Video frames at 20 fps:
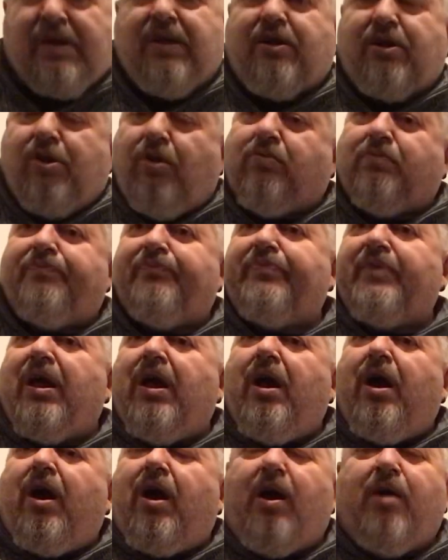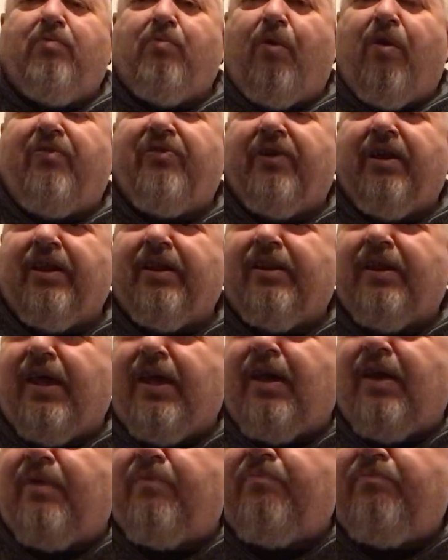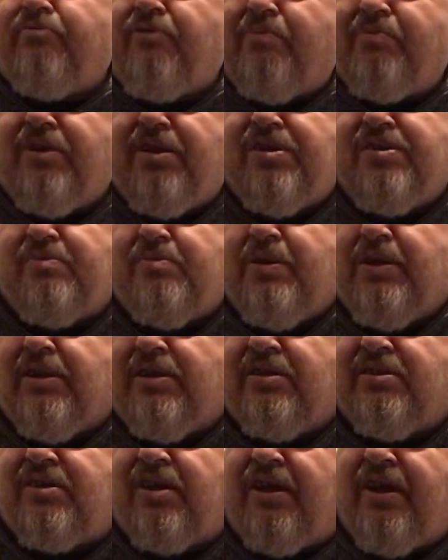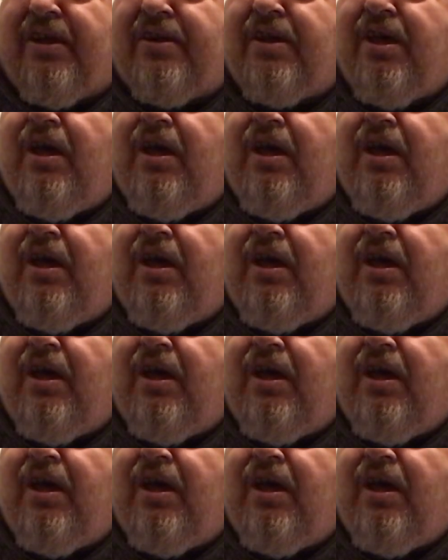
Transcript: Cool. I'm waffling there, probably because I'm a little tired.